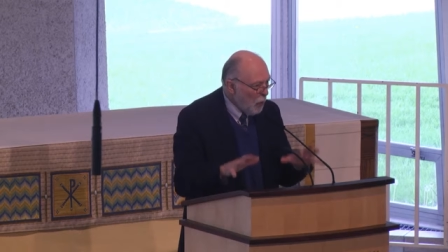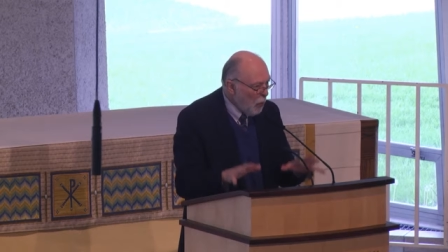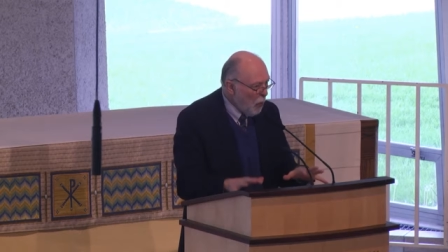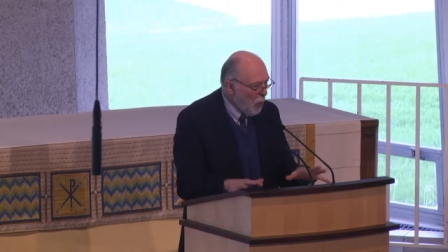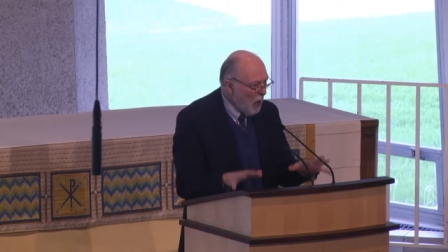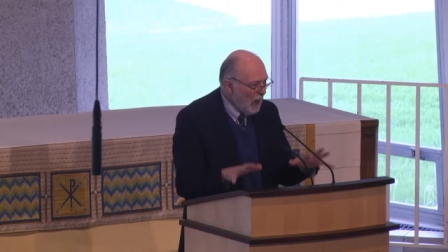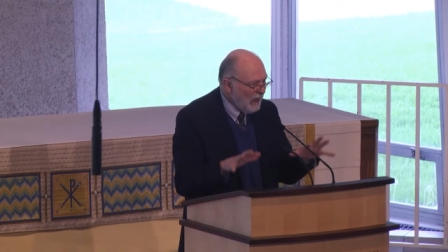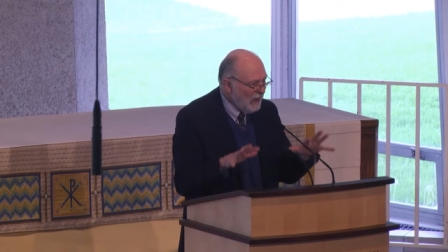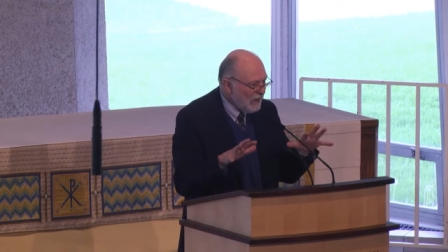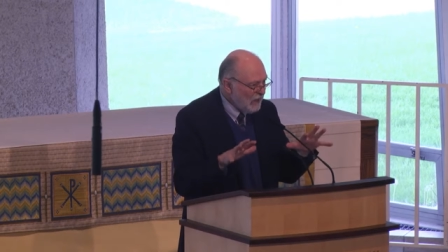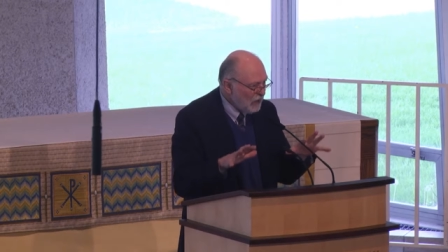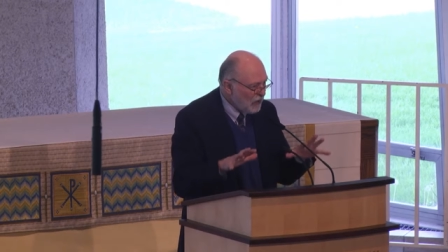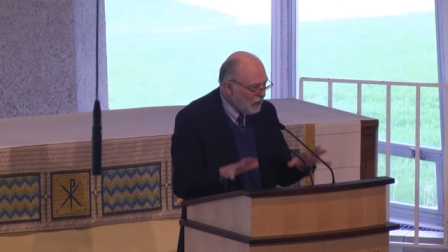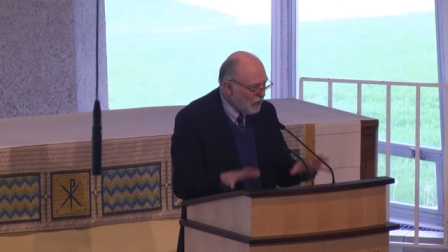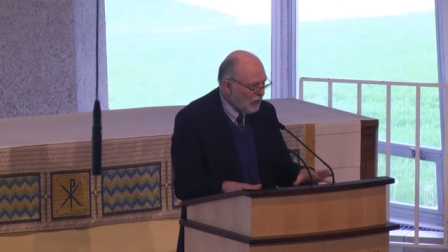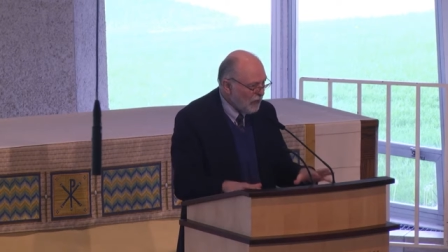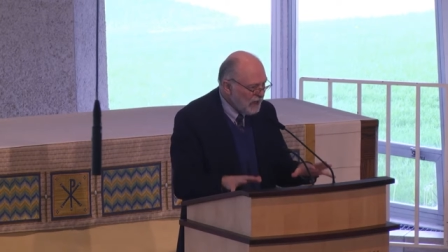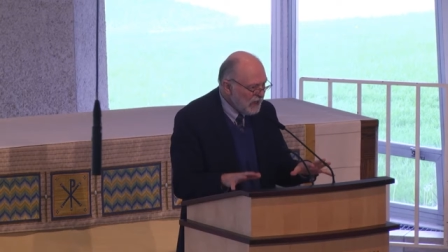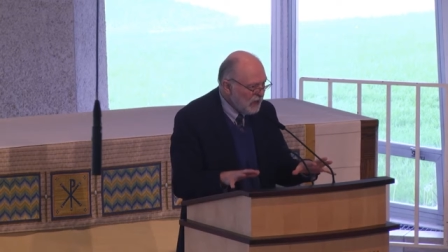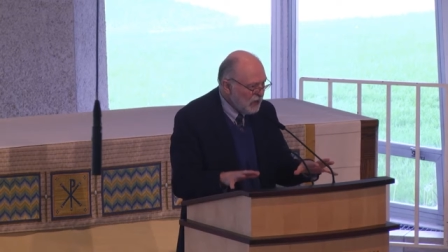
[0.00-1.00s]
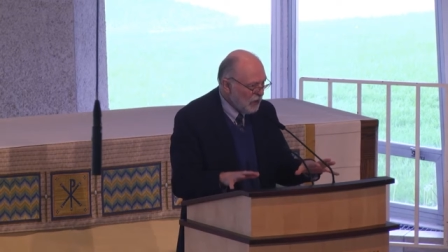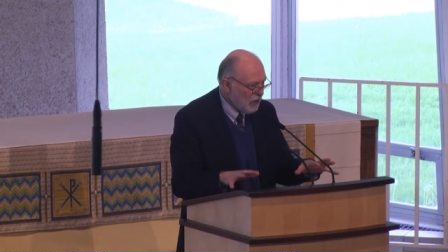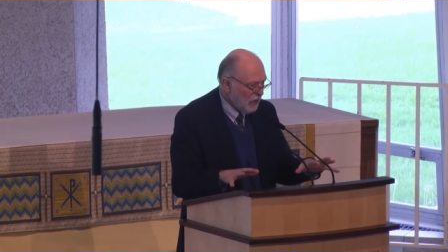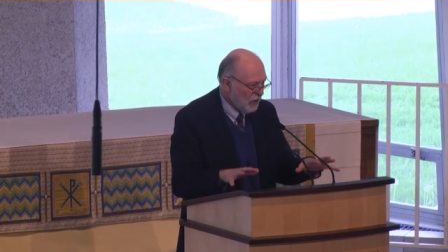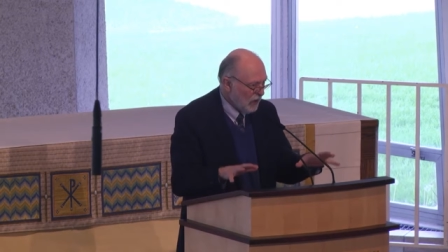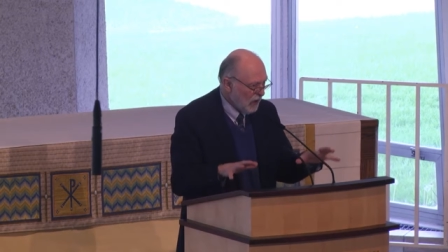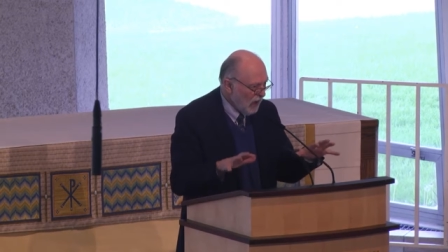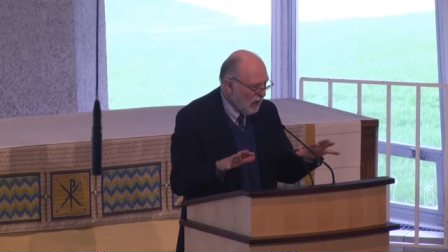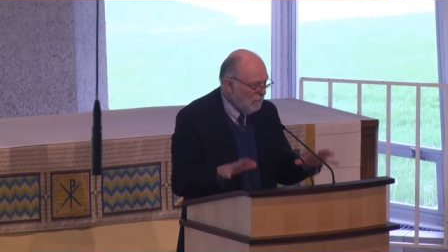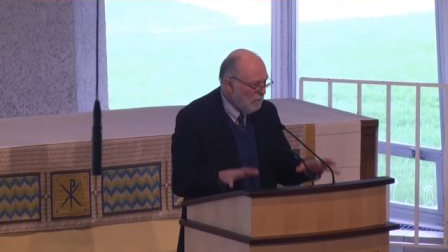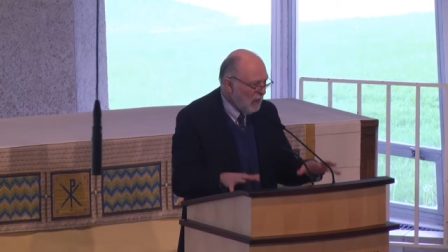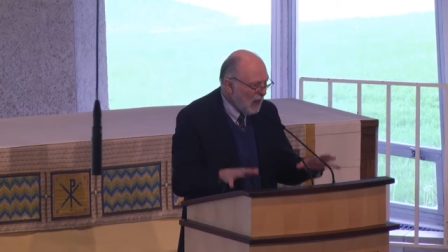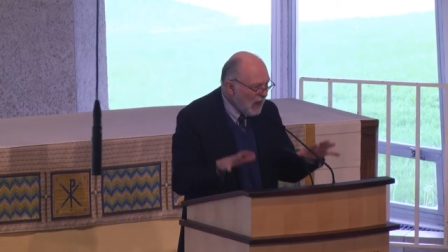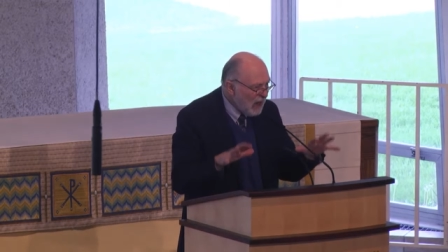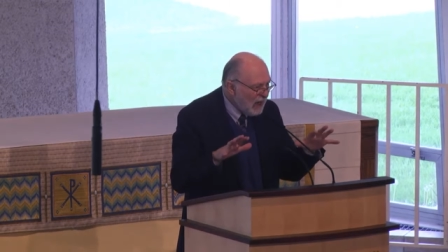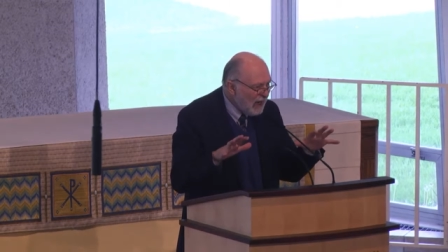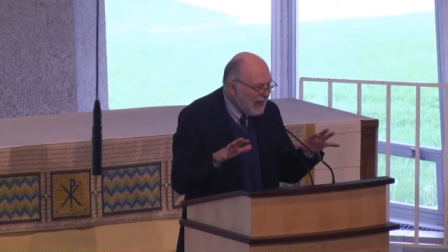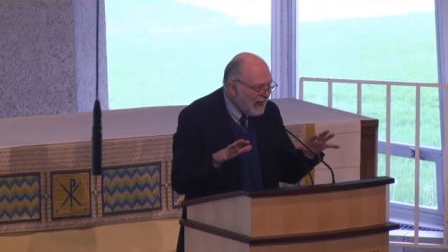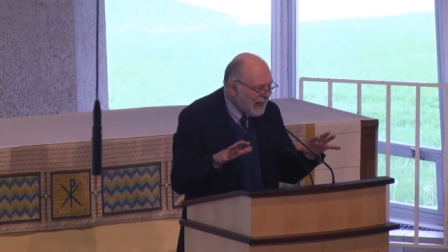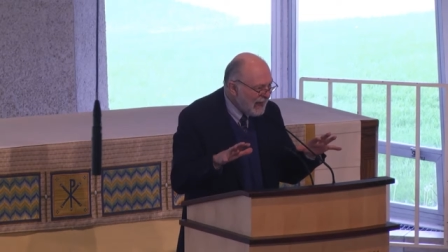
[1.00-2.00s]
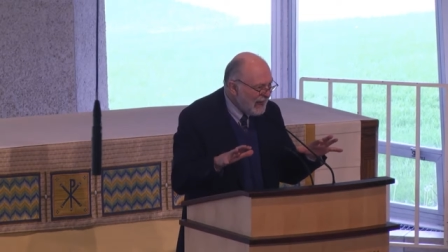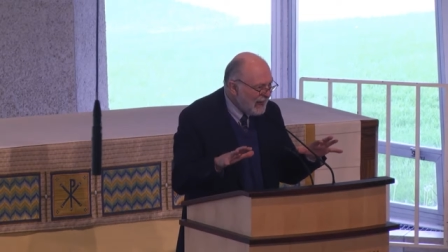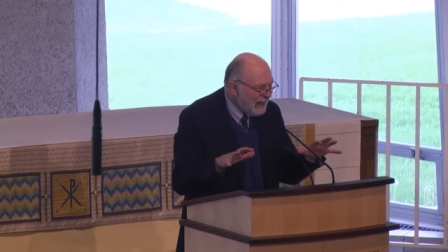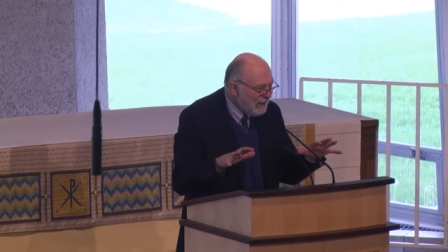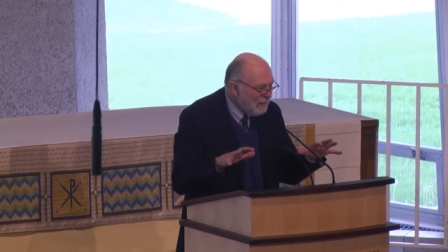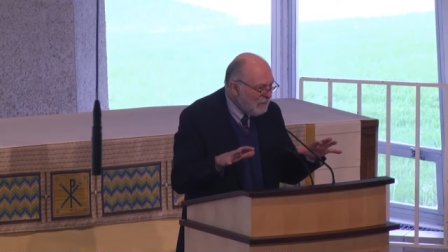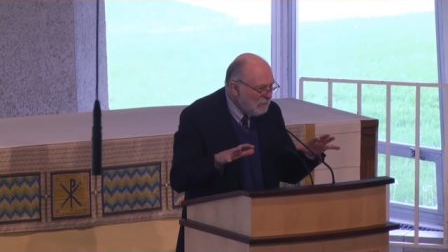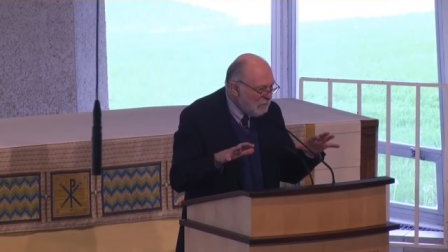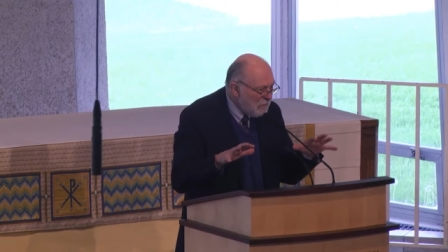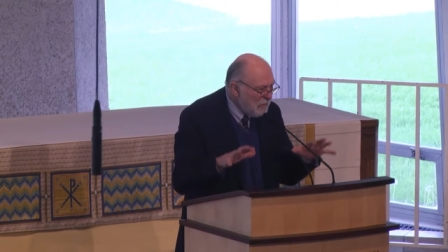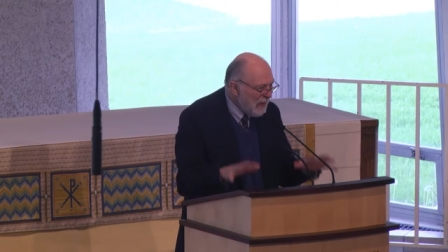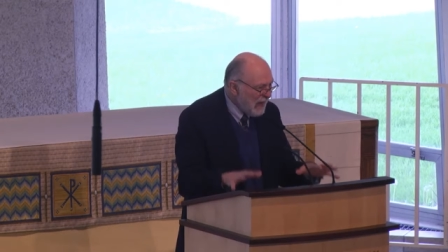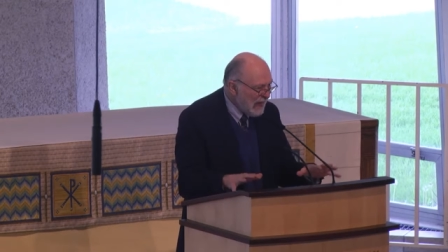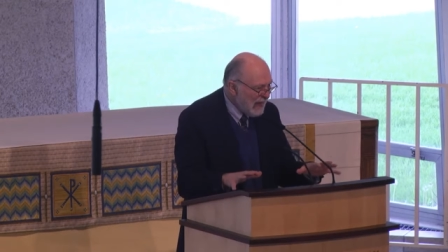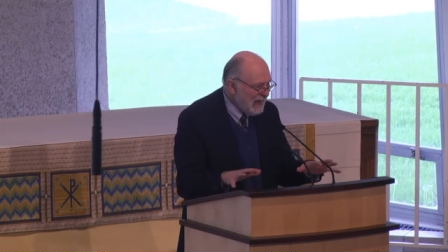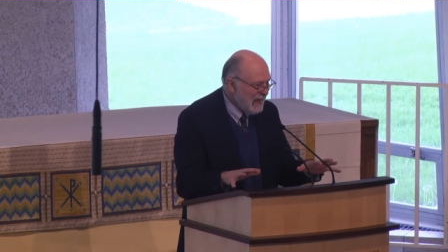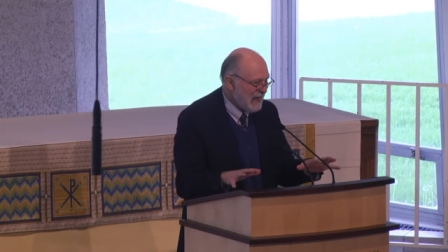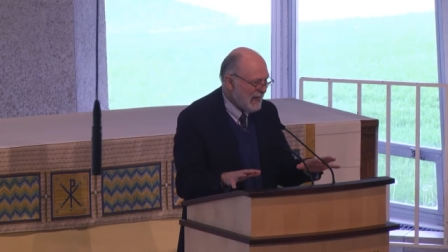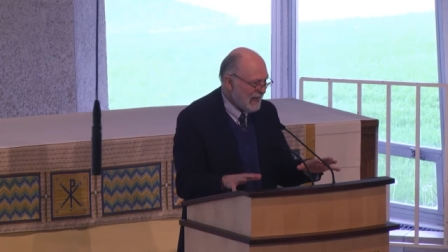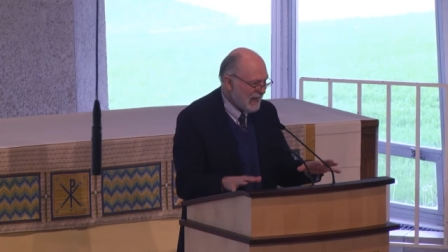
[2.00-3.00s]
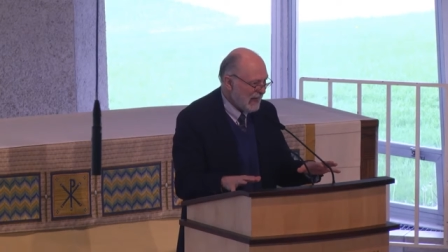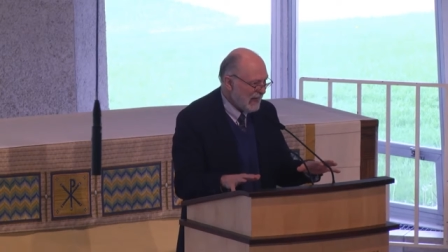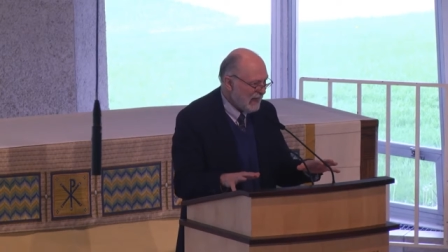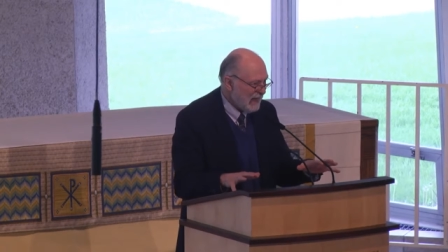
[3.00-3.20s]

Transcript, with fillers: one creature among many